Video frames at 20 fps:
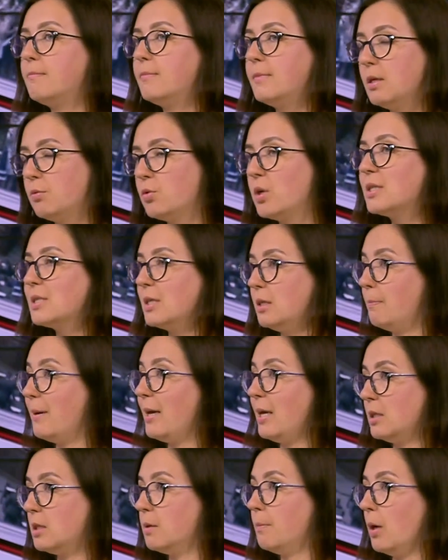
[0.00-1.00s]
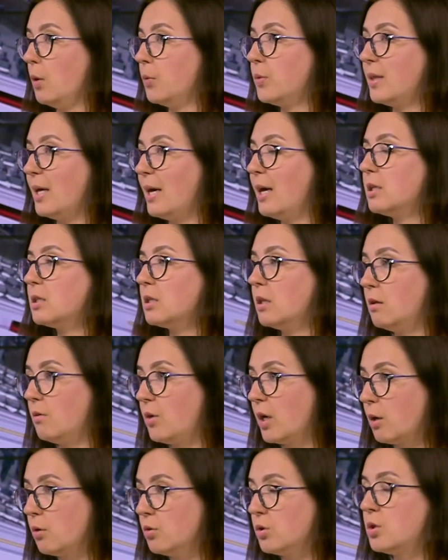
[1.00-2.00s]
There is a debate about that, and there
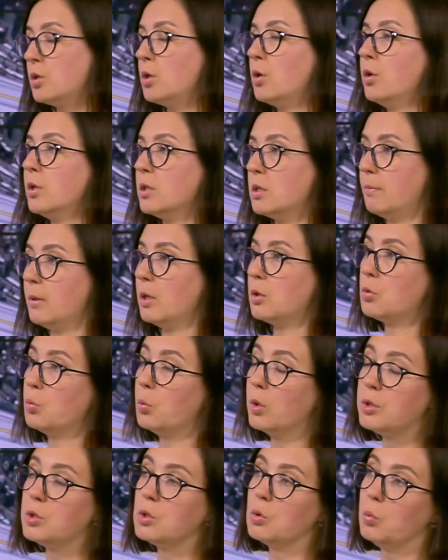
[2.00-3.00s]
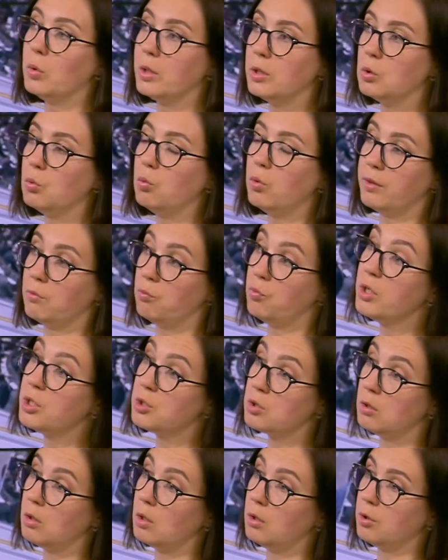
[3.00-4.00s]
are concerns about what do we do with the
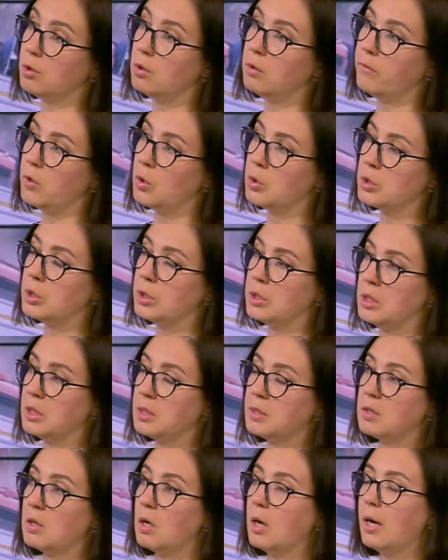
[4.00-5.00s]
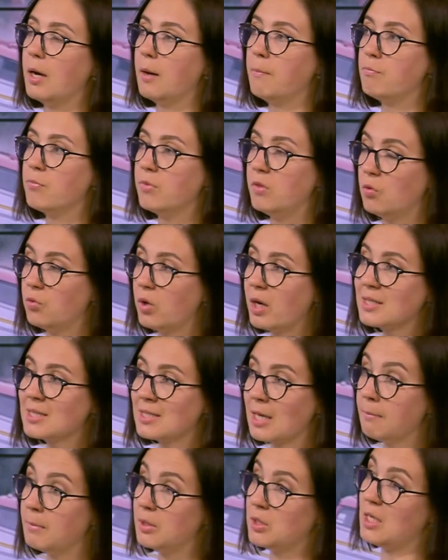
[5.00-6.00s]
regional universities. There are
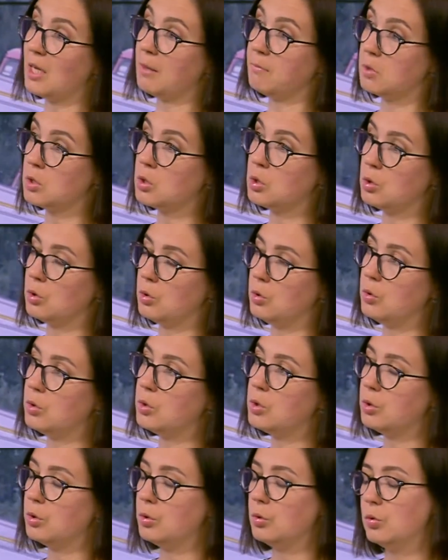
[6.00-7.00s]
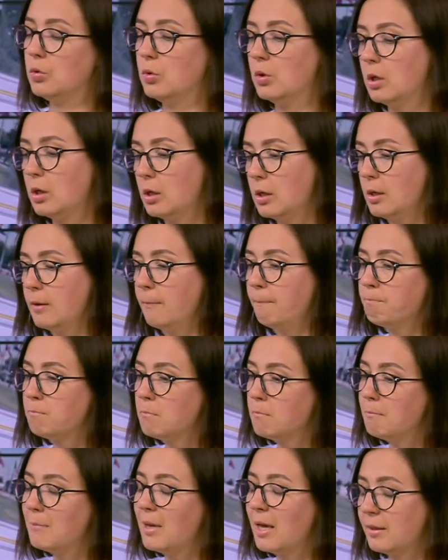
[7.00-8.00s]
some attempts to
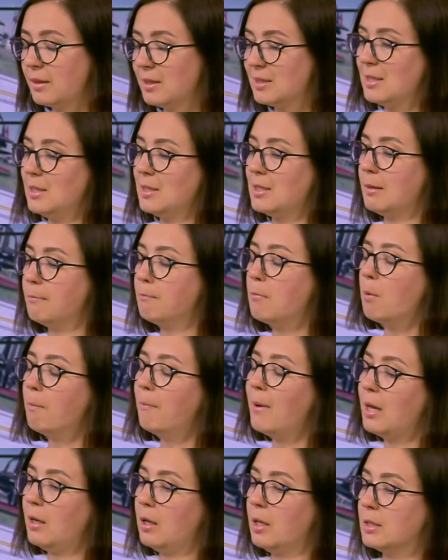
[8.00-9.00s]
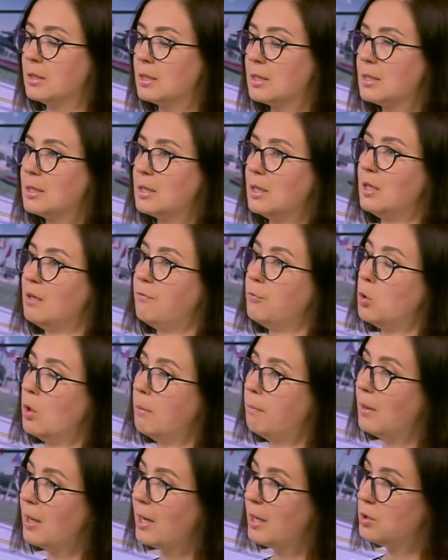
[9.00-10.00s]
make the system more balanced. If you
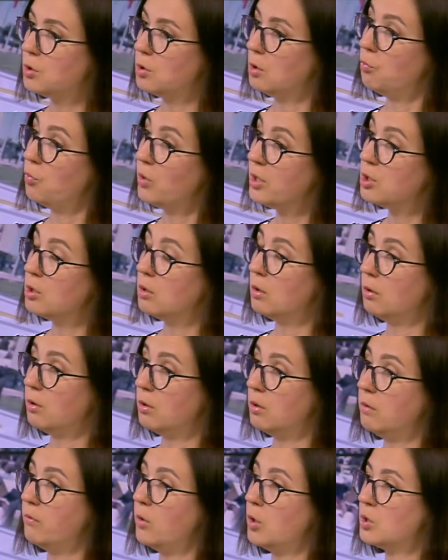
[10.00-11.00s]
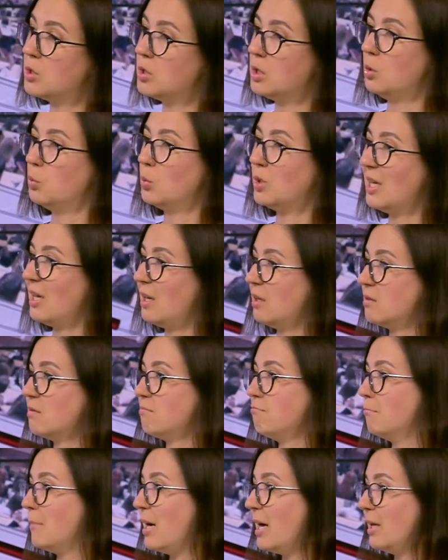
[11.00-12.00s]
apply to a regional university, you would get
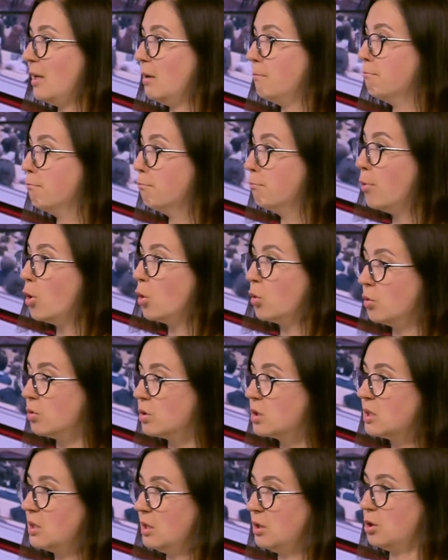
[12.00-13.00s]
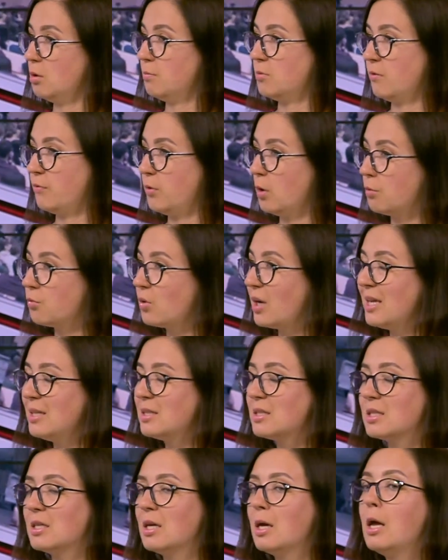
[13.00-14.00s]
a minor bonus in terms of your
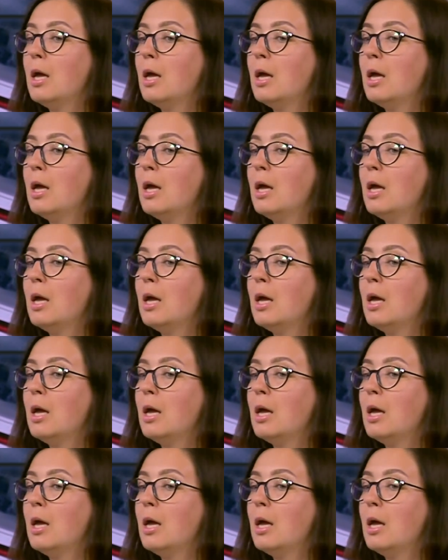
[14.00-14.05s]
grades.